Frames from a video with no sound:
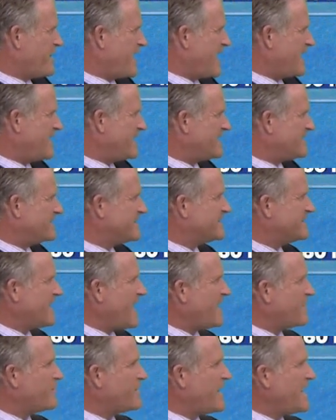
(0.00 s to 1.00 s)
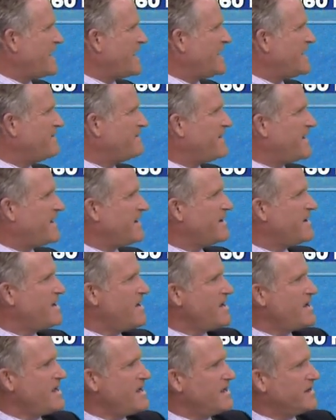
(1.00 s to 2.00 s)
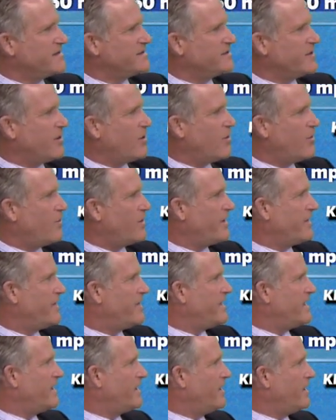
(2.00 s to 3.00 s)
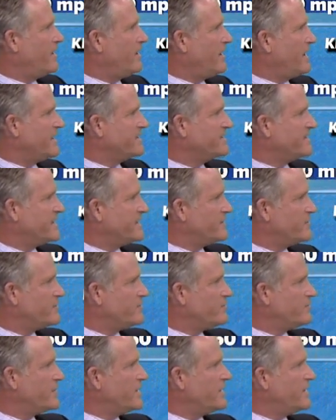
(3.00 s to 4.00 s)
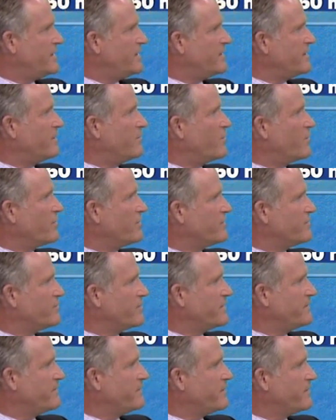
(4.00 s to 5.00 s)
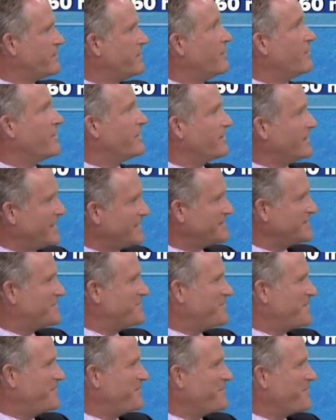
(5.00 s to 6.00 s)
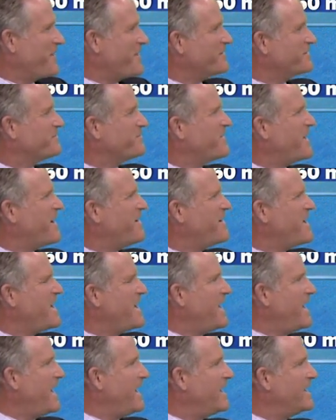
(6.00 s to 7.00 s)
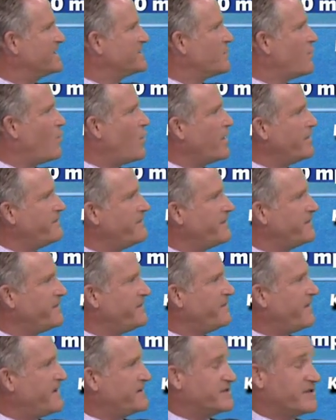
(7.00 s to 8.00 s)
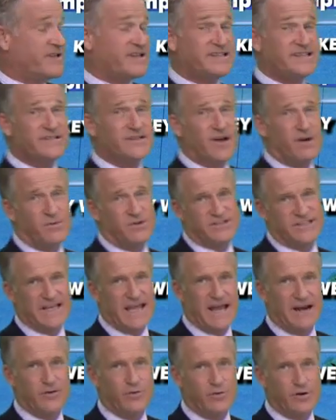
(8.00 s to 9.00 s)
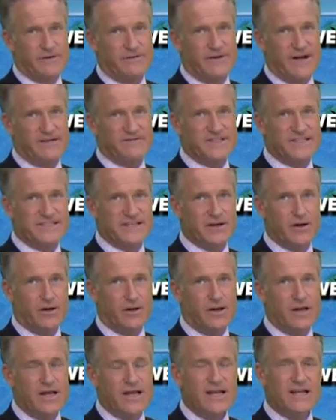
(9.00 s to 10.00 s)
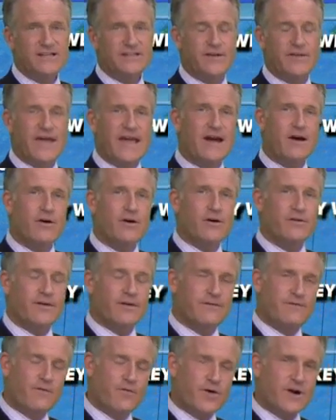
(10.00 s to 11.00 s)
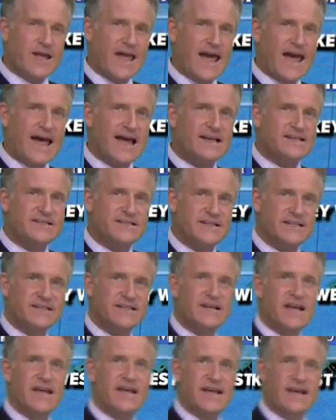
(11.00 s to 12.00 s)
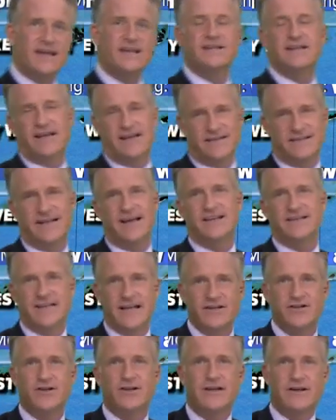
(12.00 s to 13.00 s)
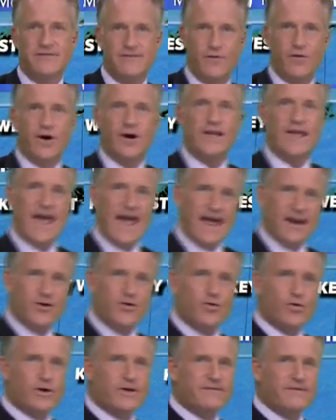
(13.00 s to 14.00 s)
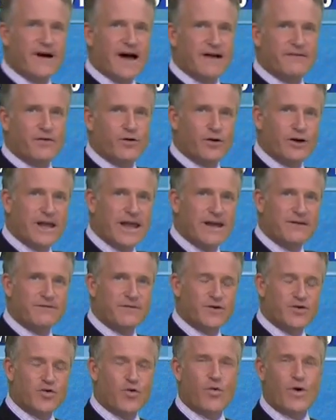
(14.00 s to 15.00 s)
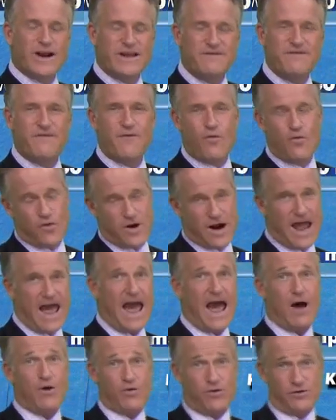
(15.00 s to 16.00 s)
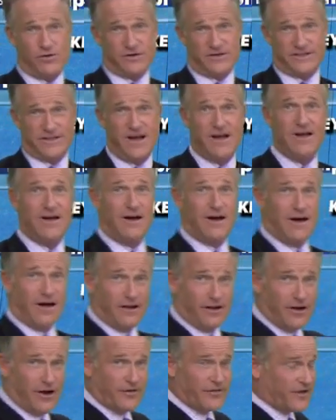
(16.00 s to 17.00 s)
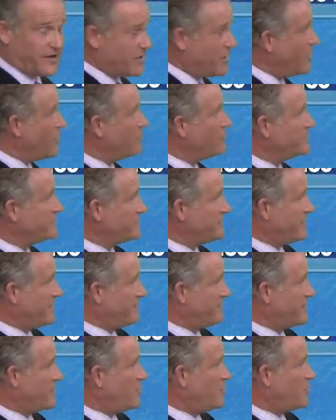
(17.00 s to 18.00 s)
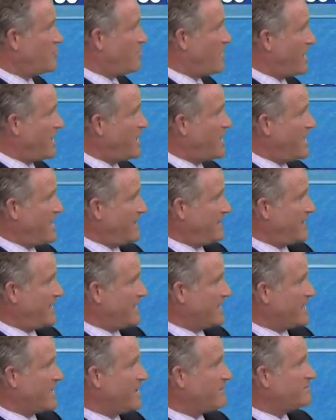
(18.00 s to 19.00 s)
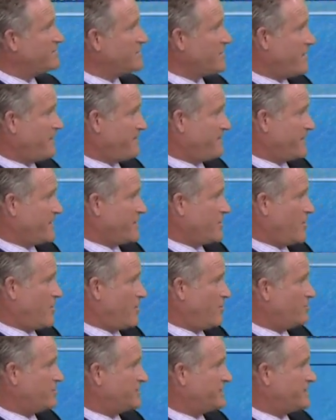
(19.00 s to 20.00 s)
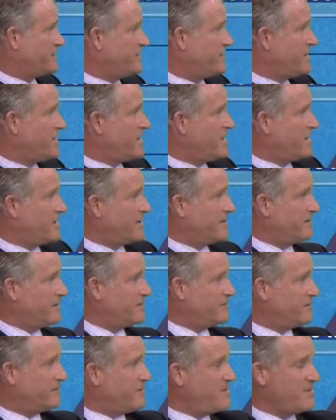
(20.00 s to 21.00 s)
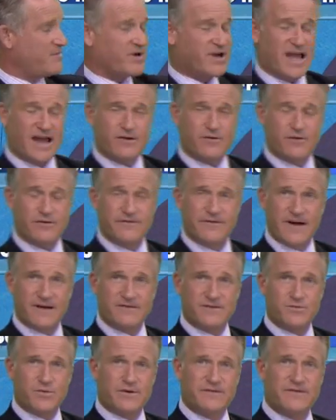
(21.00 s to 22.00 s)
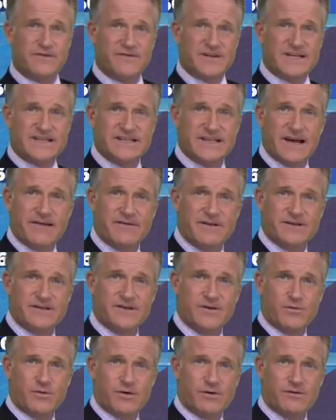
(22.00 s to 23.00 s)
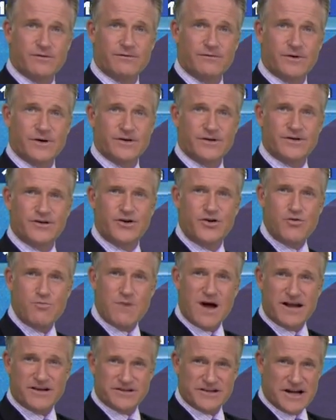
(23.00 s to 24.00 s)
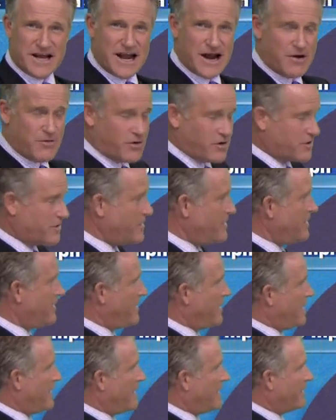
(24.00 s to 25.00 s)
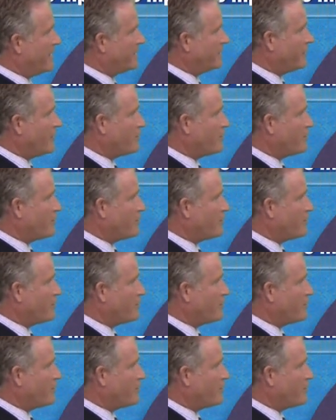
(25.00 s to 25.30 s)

That is Saturday evening. So a little less than 20, a little more than 24, no, a little less than 24 hours from now, and it's 155. So this is almost a category five still. So they are, the forecast is, is, is essentially for a category five hurricane for 24 hours oh, along wow. the coast of Cuba. Then it comes off the coast. Remember, category five is 157, so we're, we're two miles an hour uh, mm.